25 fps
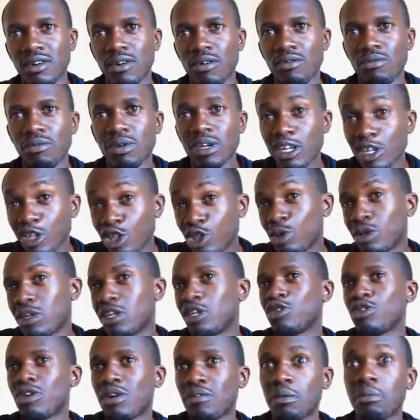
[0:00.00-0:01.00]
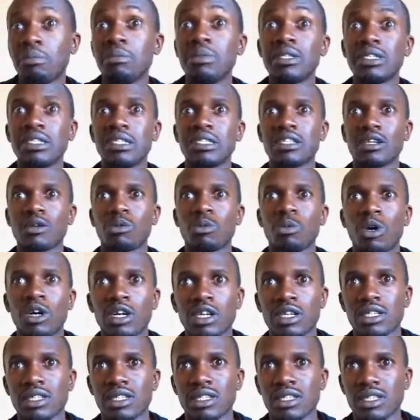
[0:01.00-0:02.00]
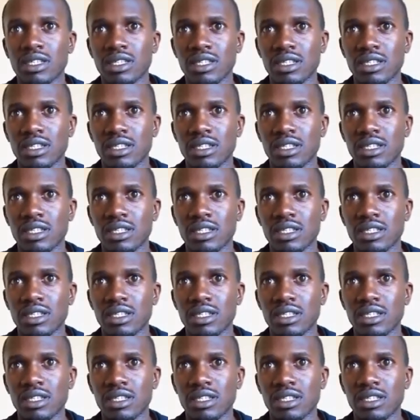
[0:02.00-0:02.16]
of making sure that you have a business that works.